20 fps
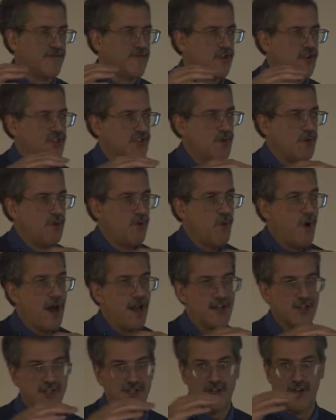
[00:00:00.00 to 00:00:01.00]
of course, we
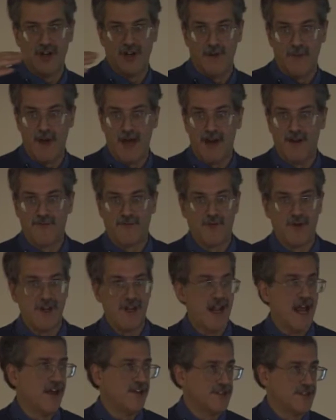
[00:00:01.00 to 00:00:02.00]
want a certain amount of
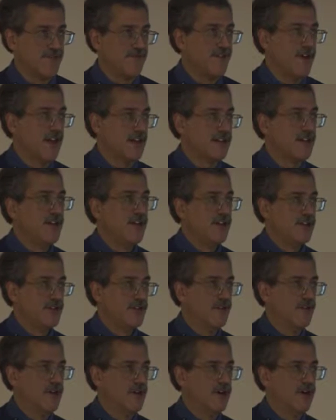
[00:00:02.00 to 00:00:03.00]
greenhouse effect
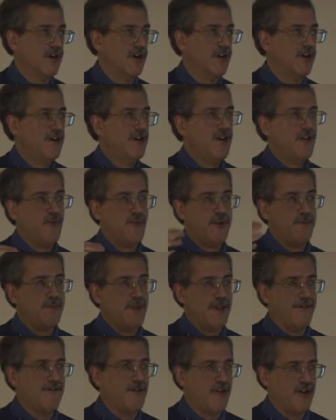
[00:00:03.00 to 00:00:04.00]
to occur. We'd
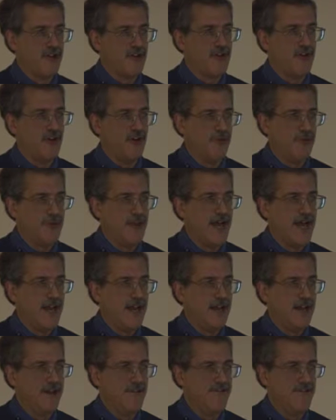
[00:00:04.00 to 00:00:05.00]
be a very cold
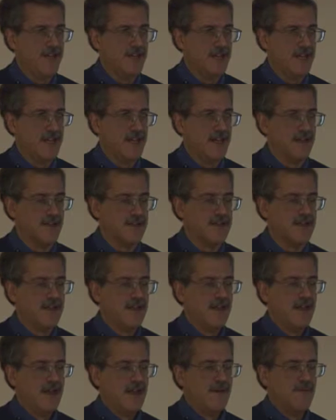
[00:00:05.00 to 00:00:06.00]
planet if it didn't.
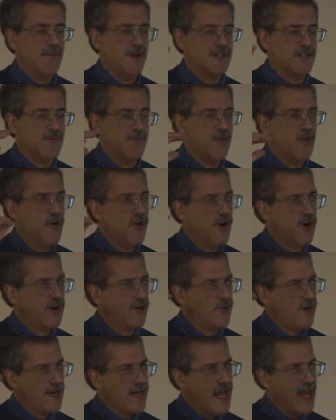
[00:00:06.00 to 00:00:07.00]
But the more
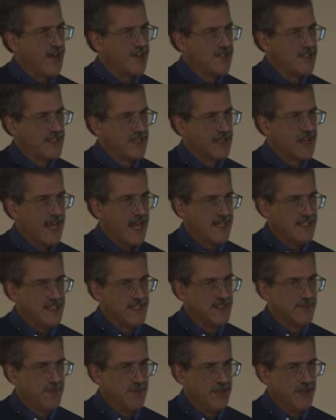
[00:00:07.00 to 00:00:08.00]
greenhouse
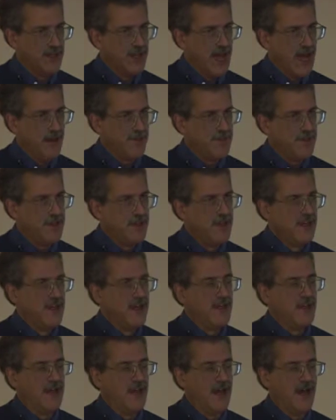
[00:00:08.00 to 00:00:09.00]
gases build up,
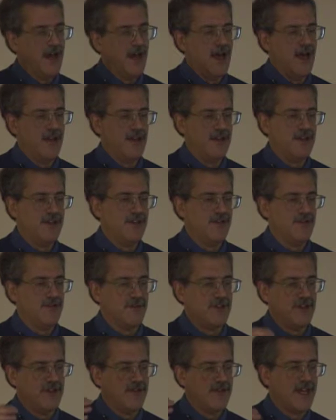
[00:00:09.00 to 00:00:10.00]

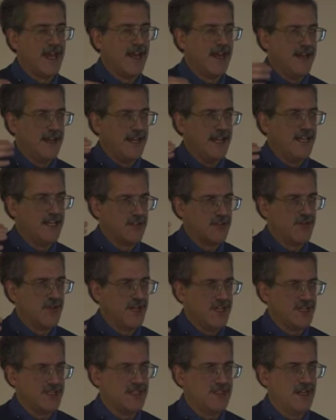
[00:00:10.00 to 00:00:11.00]
you get an
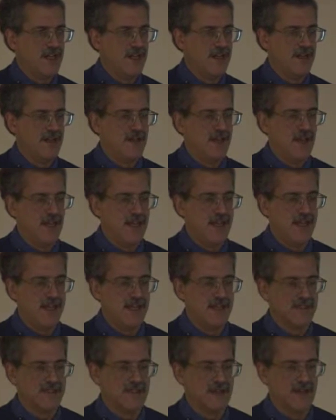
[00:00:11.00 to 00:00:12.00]
increase in
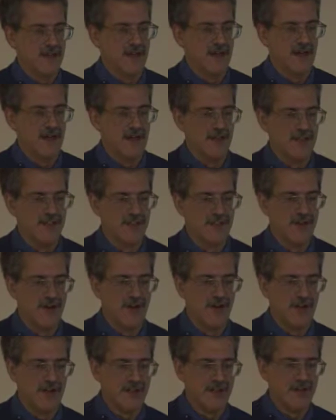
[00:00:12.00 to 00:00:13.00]
heat
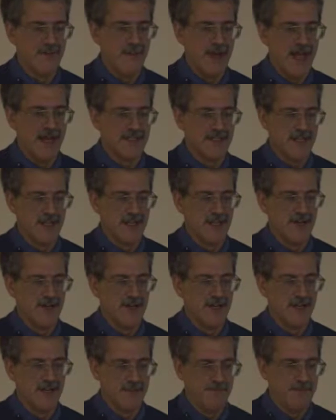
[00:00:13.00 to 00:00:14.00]
storing capacity,
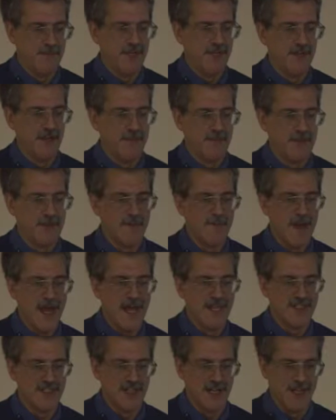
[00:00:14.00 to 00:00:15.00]
or heat buildup
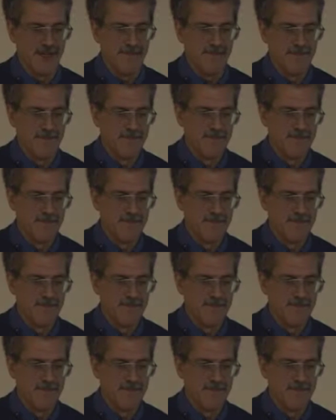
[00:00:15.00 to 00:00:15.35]
capacity.